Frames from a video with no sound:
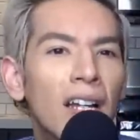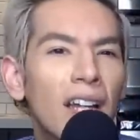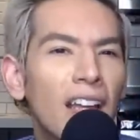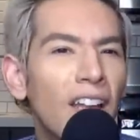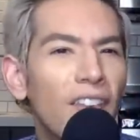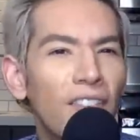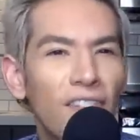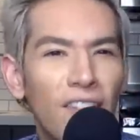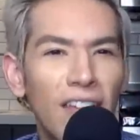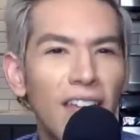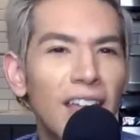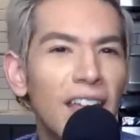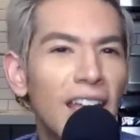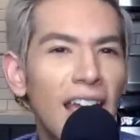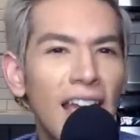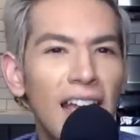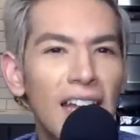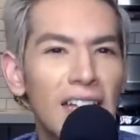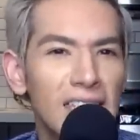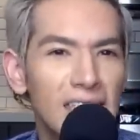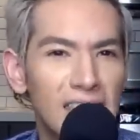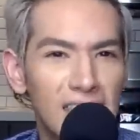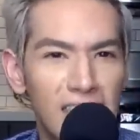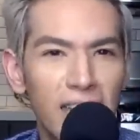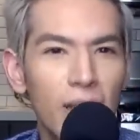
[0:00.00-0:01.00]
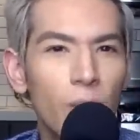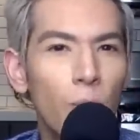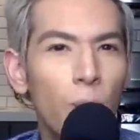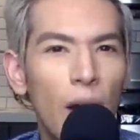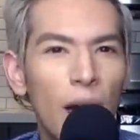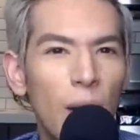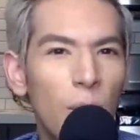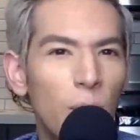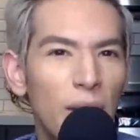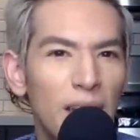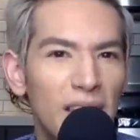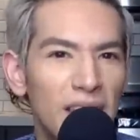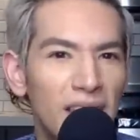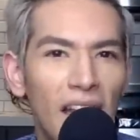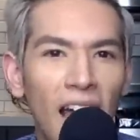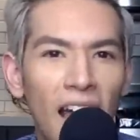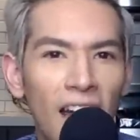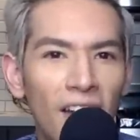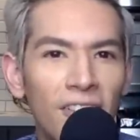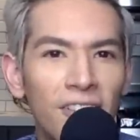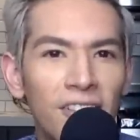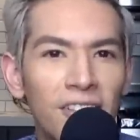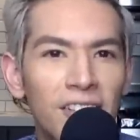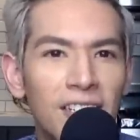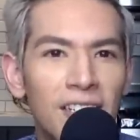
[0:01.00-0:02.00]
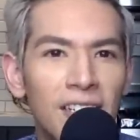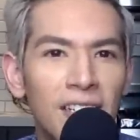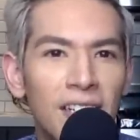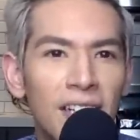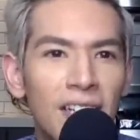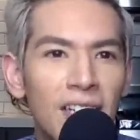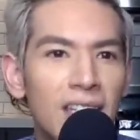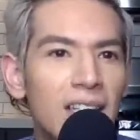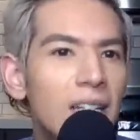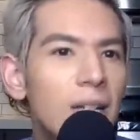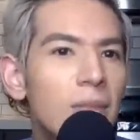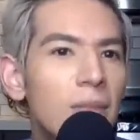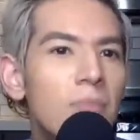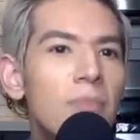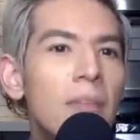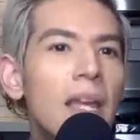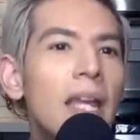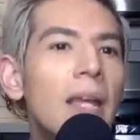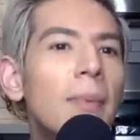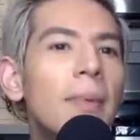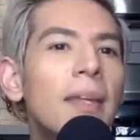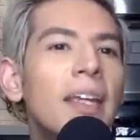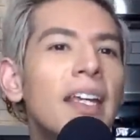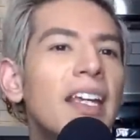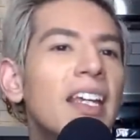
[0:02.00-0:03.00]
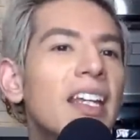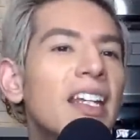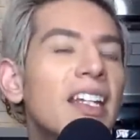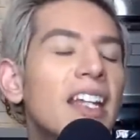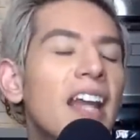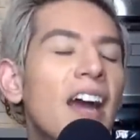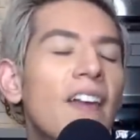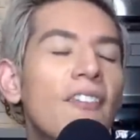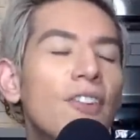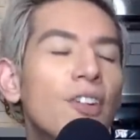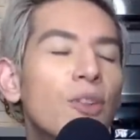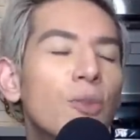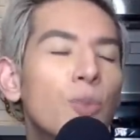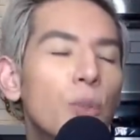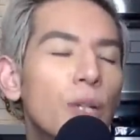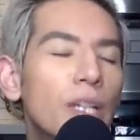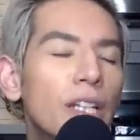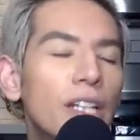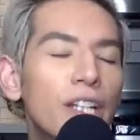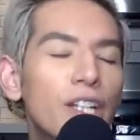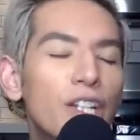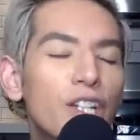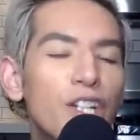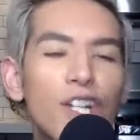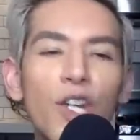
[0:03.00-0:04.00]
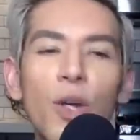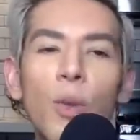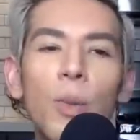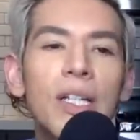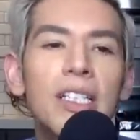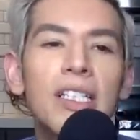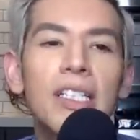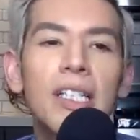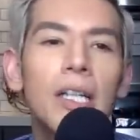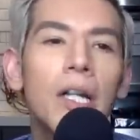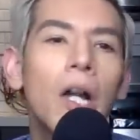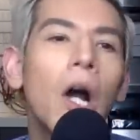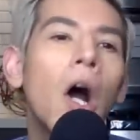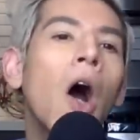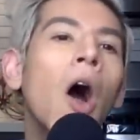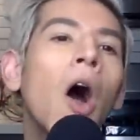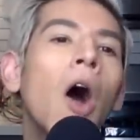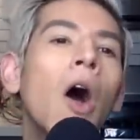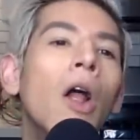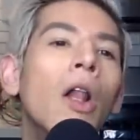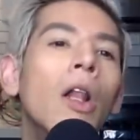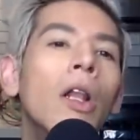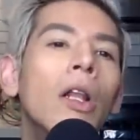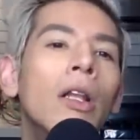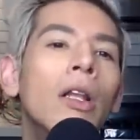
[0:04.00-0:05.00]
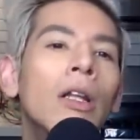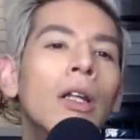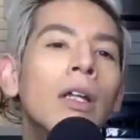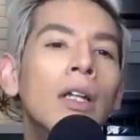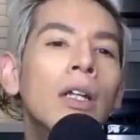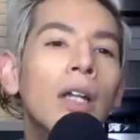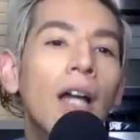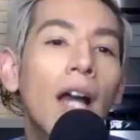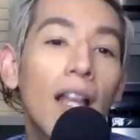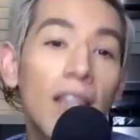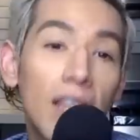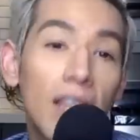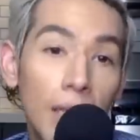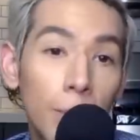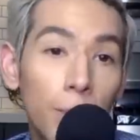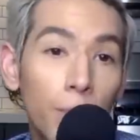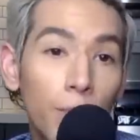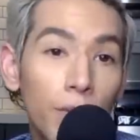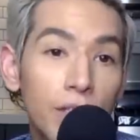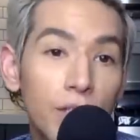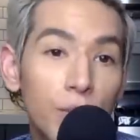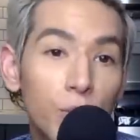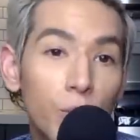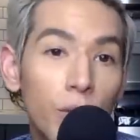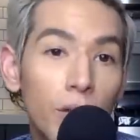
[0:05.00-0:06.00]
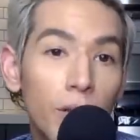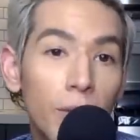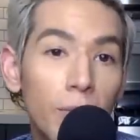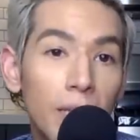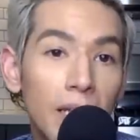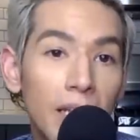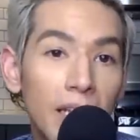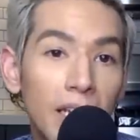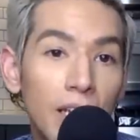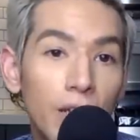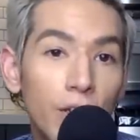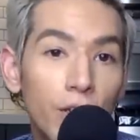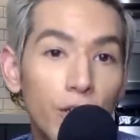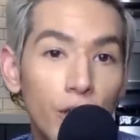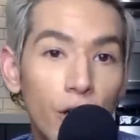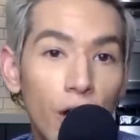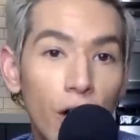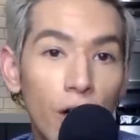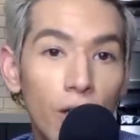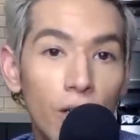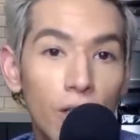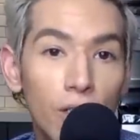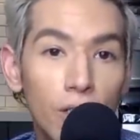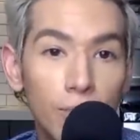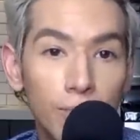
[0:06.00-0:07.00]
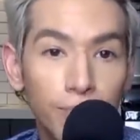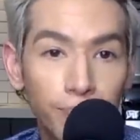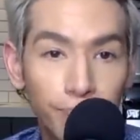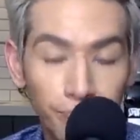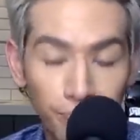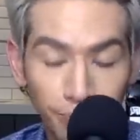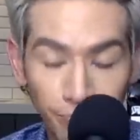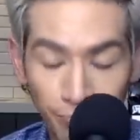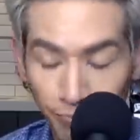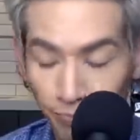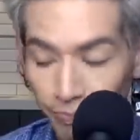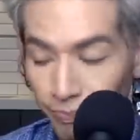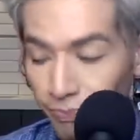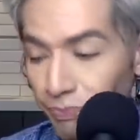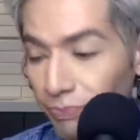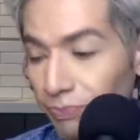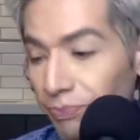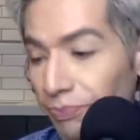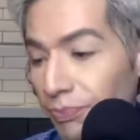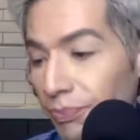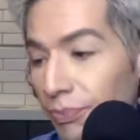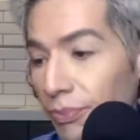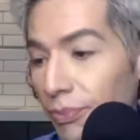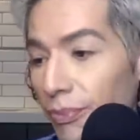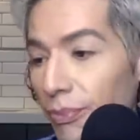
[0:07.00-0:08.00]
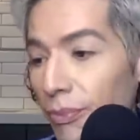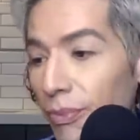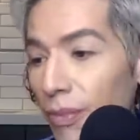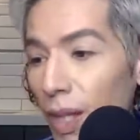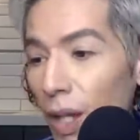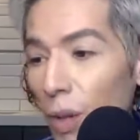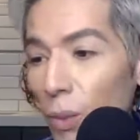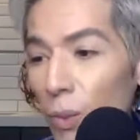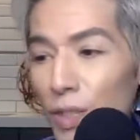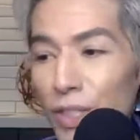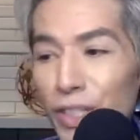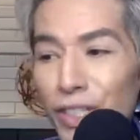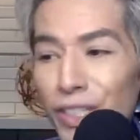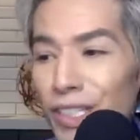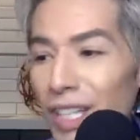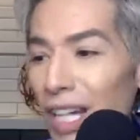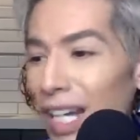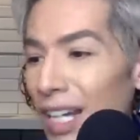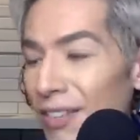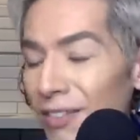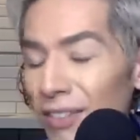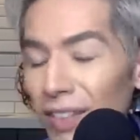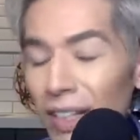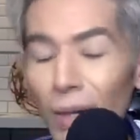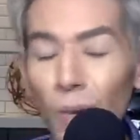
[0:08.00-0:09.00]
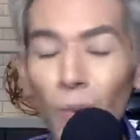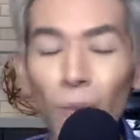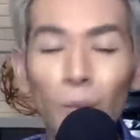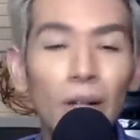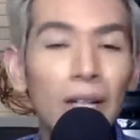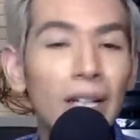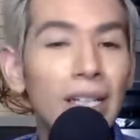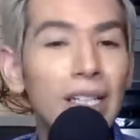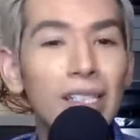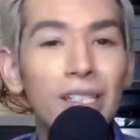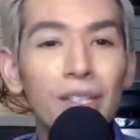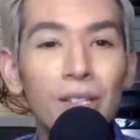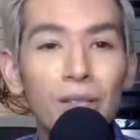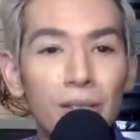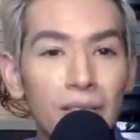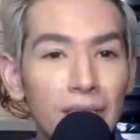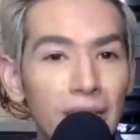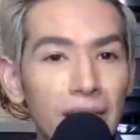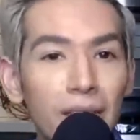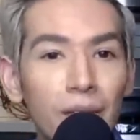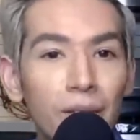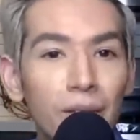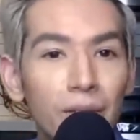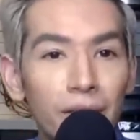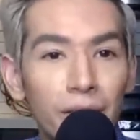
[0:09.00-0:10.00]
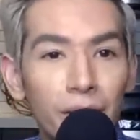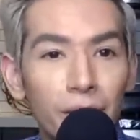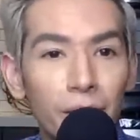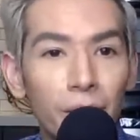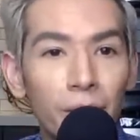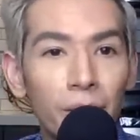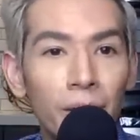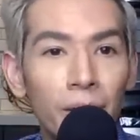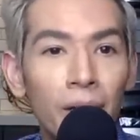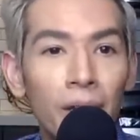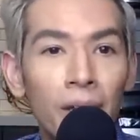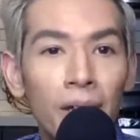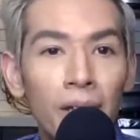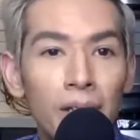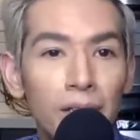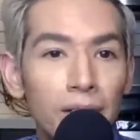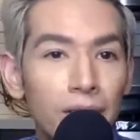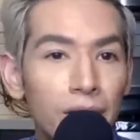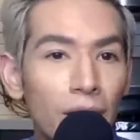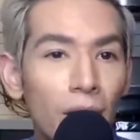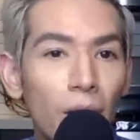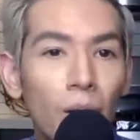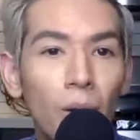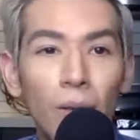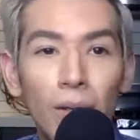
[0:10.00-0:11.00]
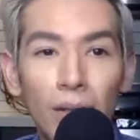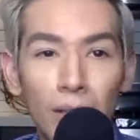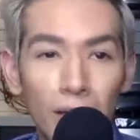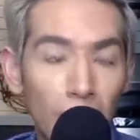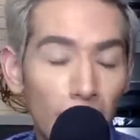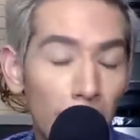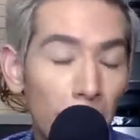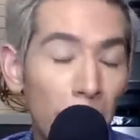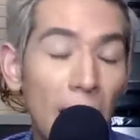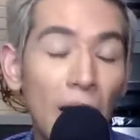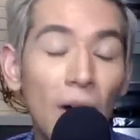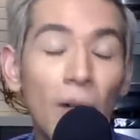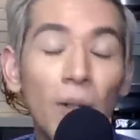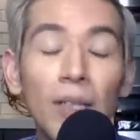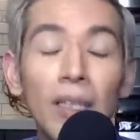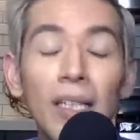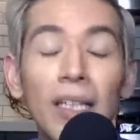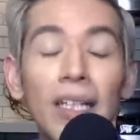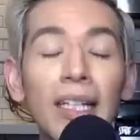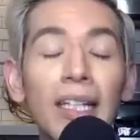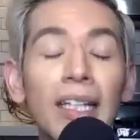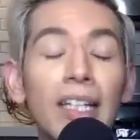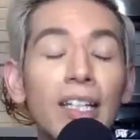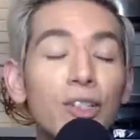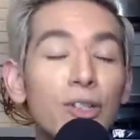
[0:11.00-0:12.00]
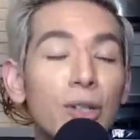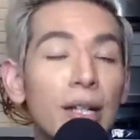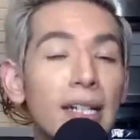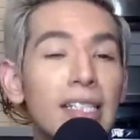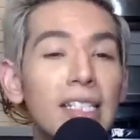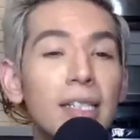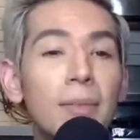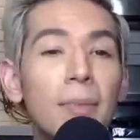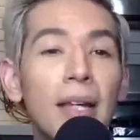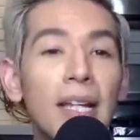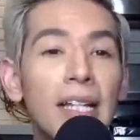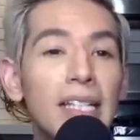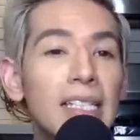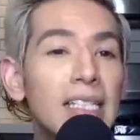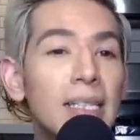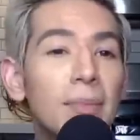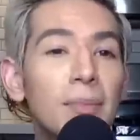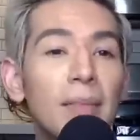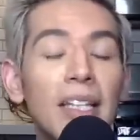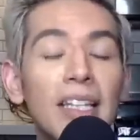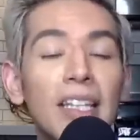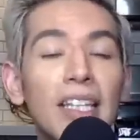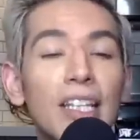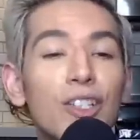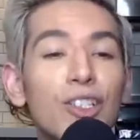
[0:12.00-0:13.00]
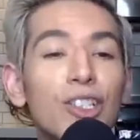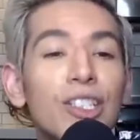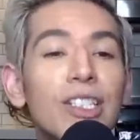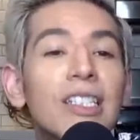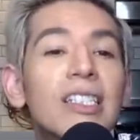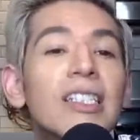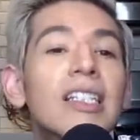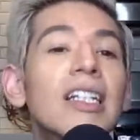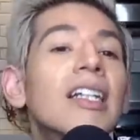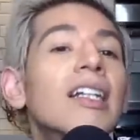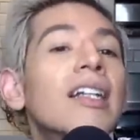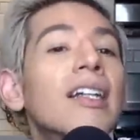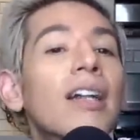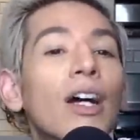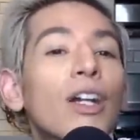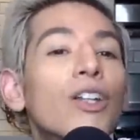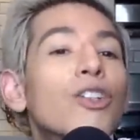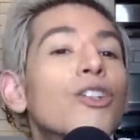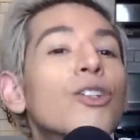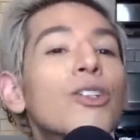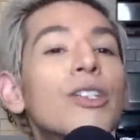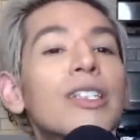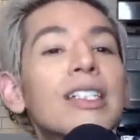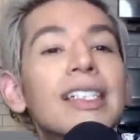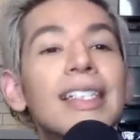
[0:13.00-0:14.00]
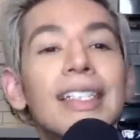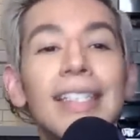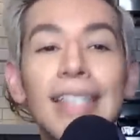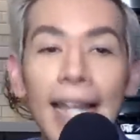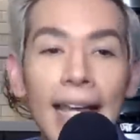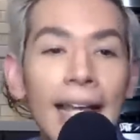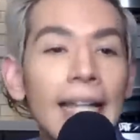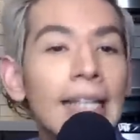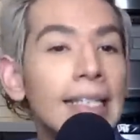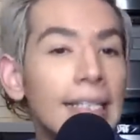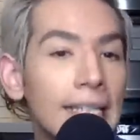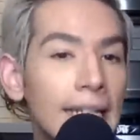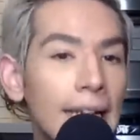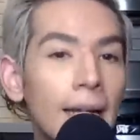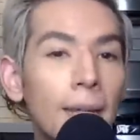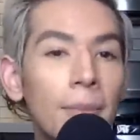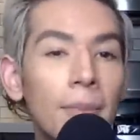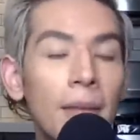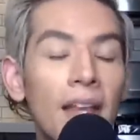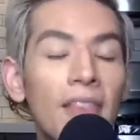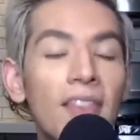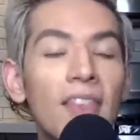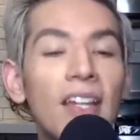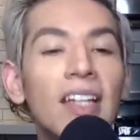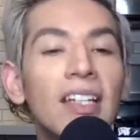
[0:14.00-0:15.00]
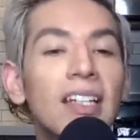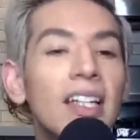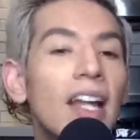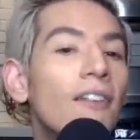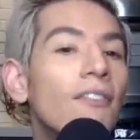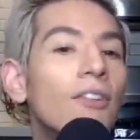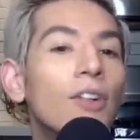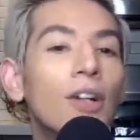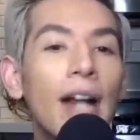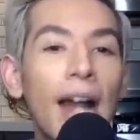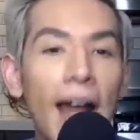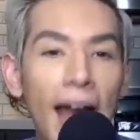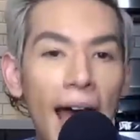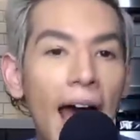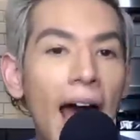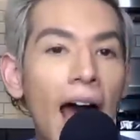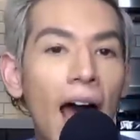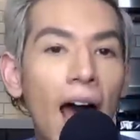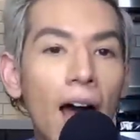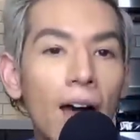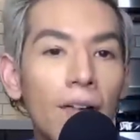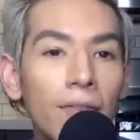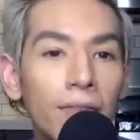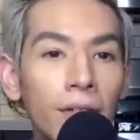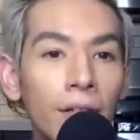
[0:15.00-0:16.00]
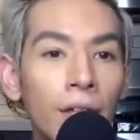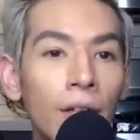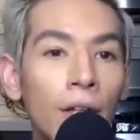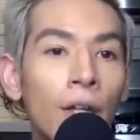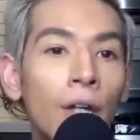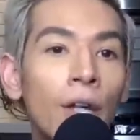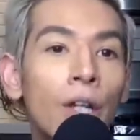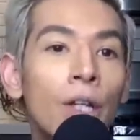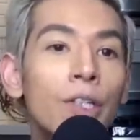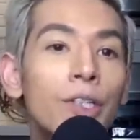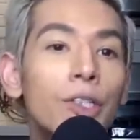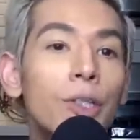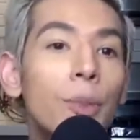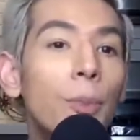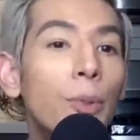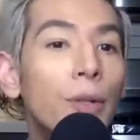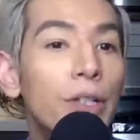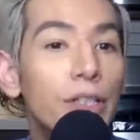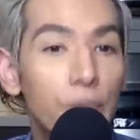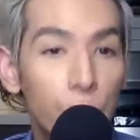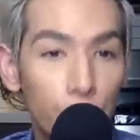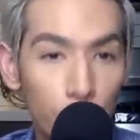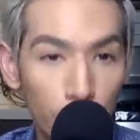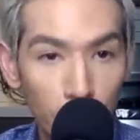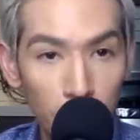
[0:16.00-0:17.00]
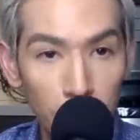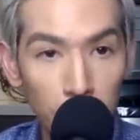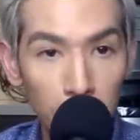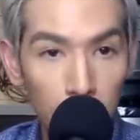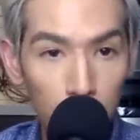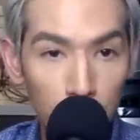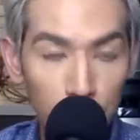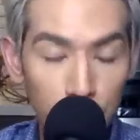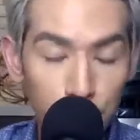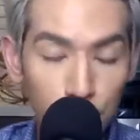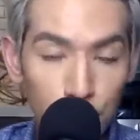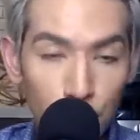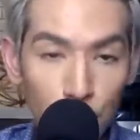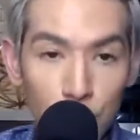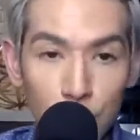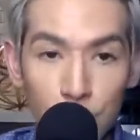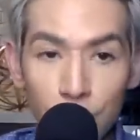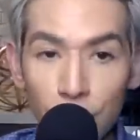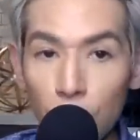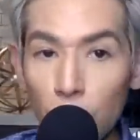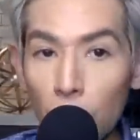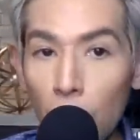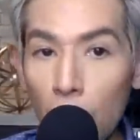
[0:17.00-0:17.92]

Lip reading: if he can't see why we left, then maybe he never really knew us at all. And then Prince William and King Charles were just kind of like, what is your deal, dude? So apparently he tries to make it seem like they just didn't understand him, and they never have. So Prince William and Prince Charles, if you're